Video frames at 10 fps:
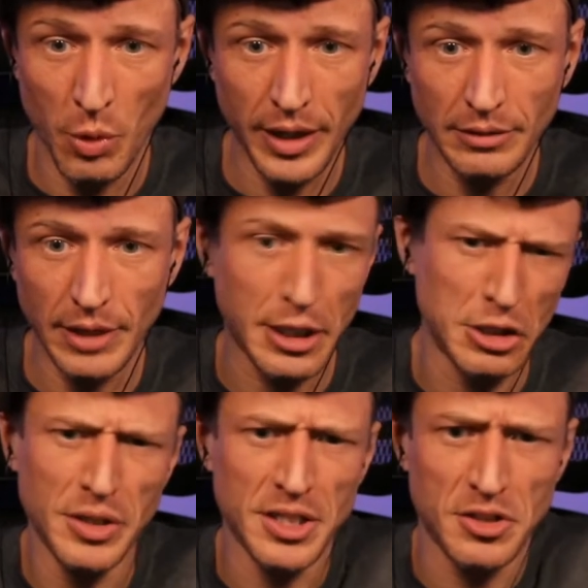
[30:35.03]
Right? Like,
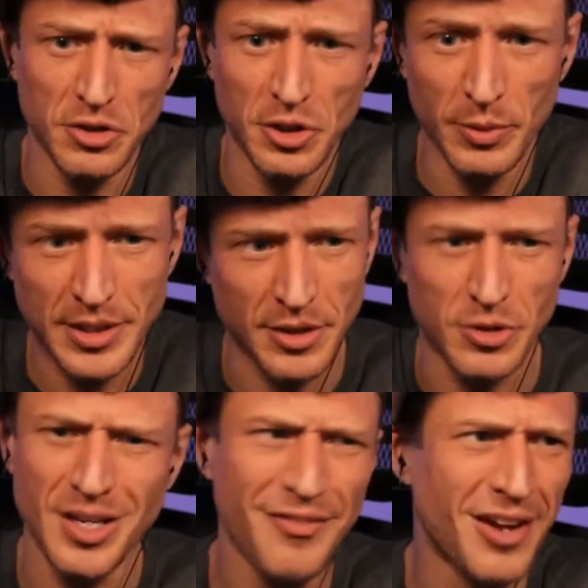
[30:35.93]
you need to do your
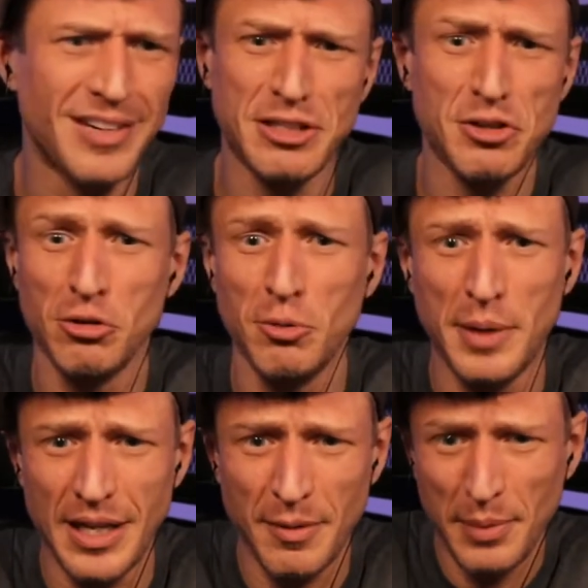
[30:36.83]
research. I've got like two
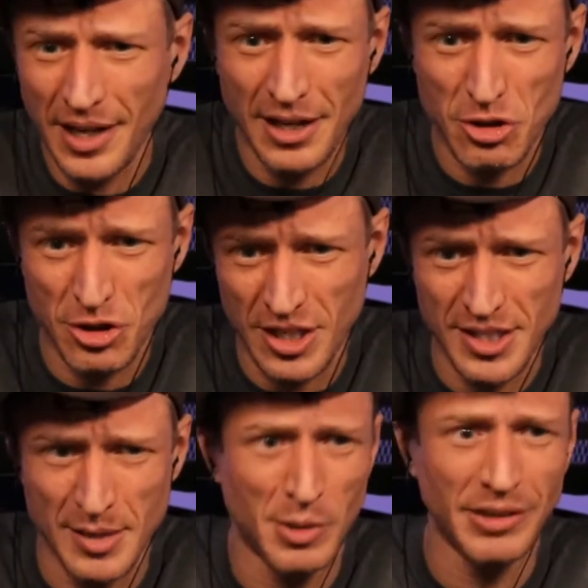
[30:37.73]

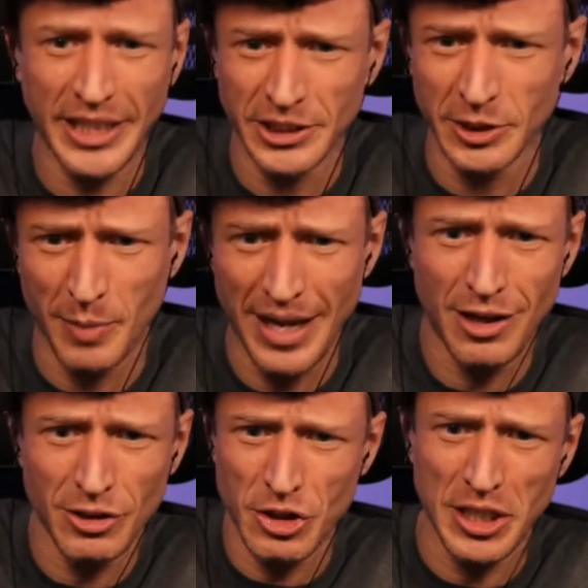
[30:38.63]
PhDs in molecular
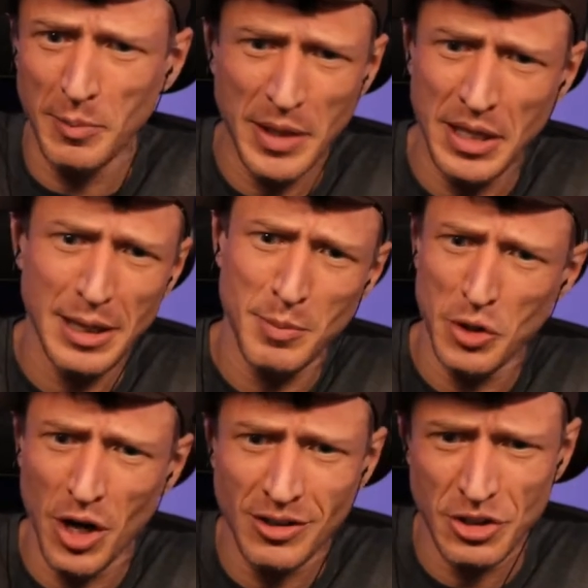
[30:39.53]
biology and
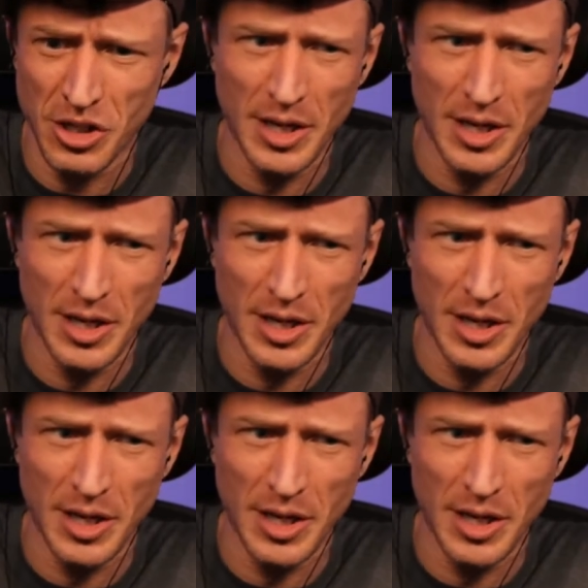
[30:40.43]
immunology,